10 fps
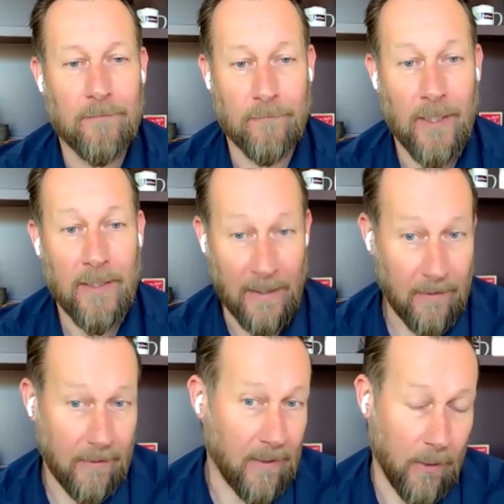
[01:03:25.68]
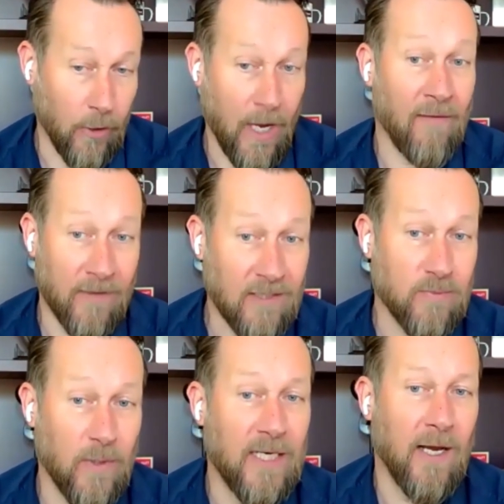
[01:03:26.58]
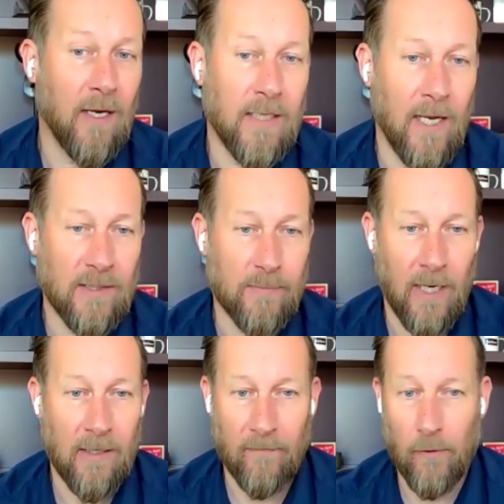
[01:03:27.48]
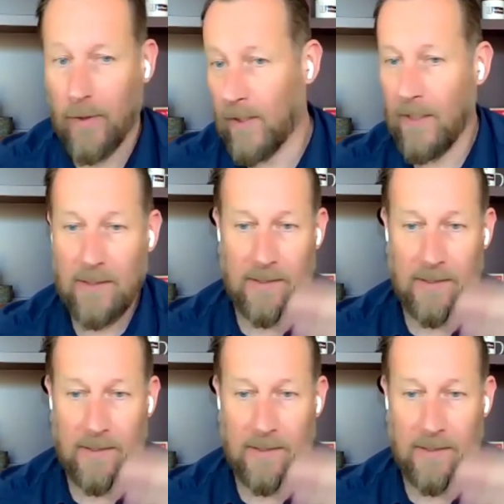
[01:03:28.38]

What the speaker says: Right? On average, we get our cash back in 40 days.